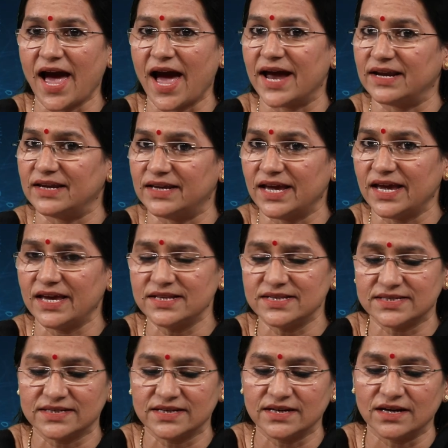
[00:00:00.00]
and
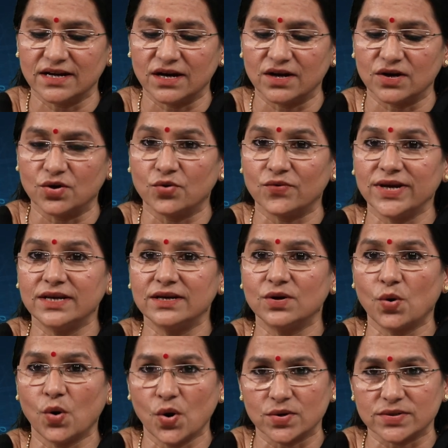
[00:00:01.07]
gains a green
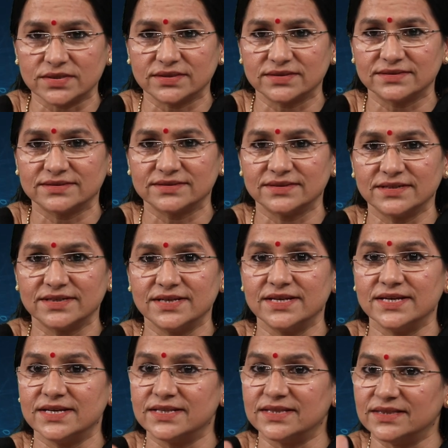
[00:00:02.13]
coat.
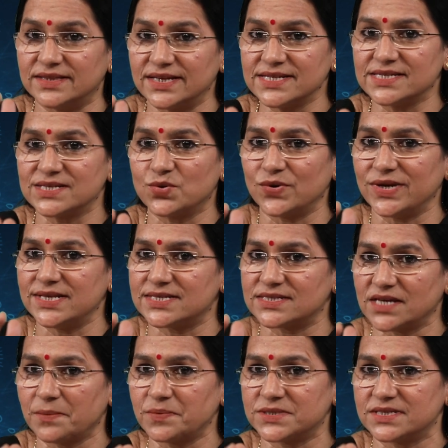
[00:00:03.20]
This green
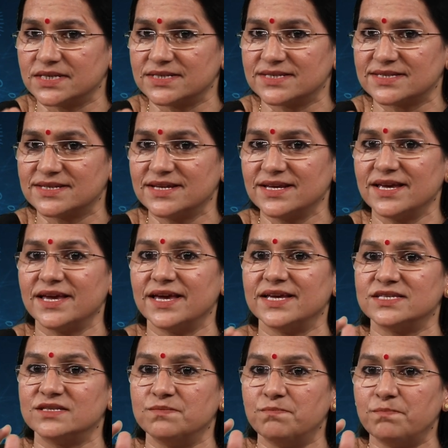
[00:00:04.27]
substance
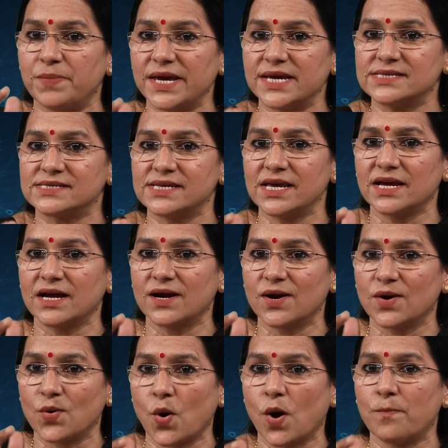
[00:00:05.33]
is basic
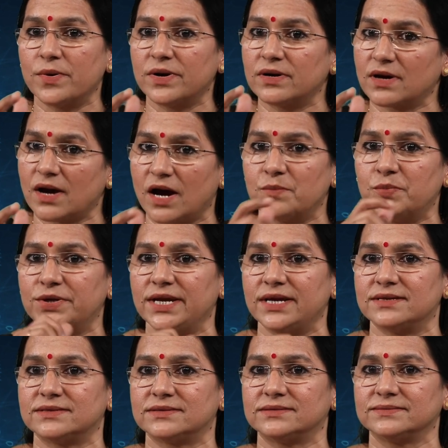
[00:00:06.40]
copper
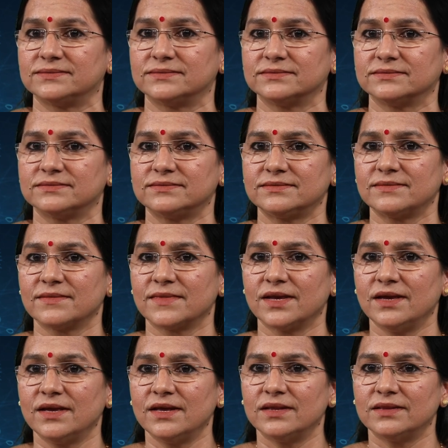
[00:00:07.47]
carbonate.
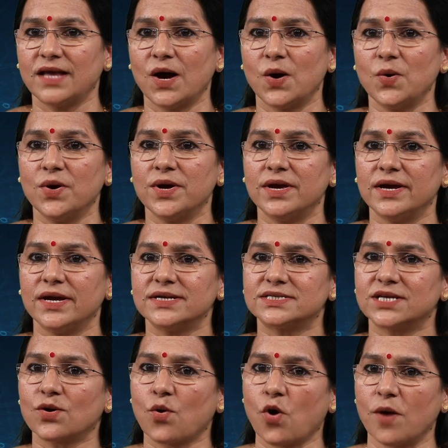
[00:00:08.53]
Now,
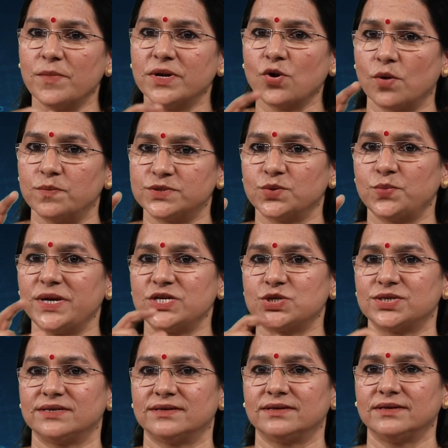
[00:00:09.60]
it's a common
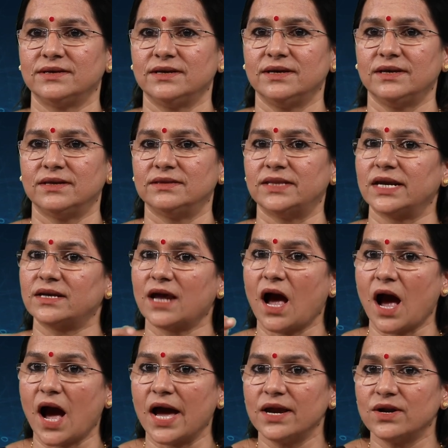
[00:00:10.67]
observation that
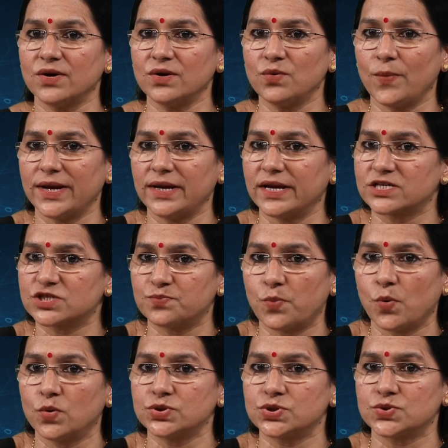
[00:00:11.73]
iron, when
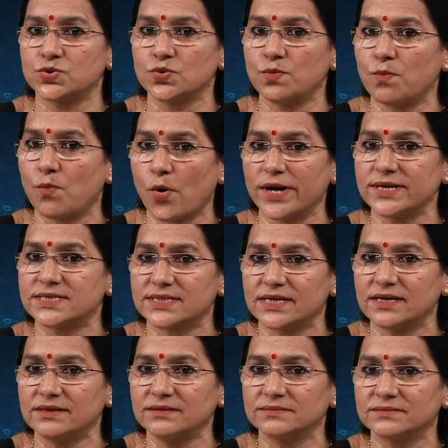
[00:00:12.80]
exposed to moist
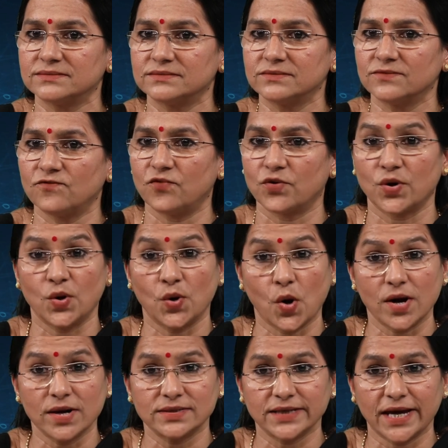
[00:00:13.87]
air for a
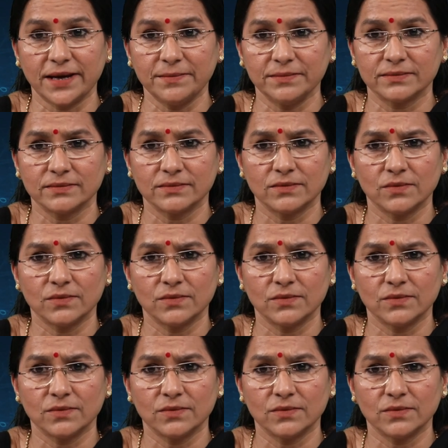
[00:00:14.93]
long time,